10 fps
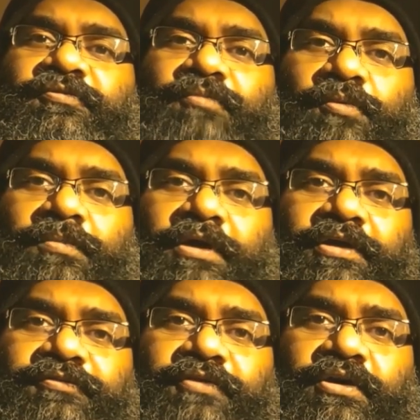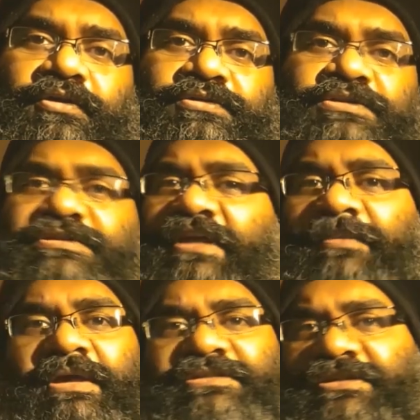Mumbai follows the same
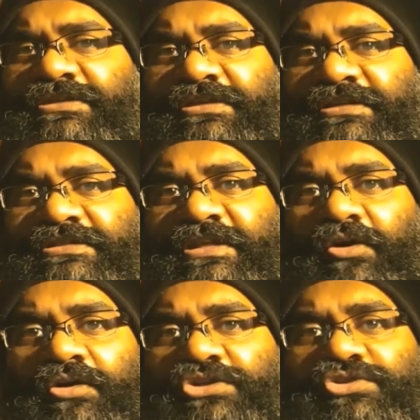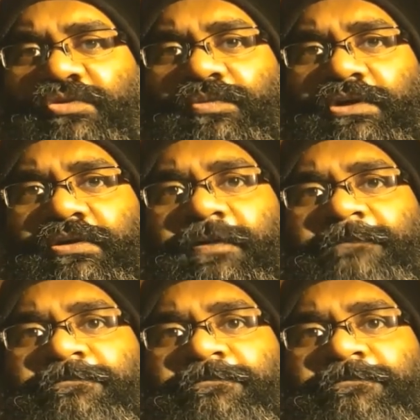aesthetics as the original work,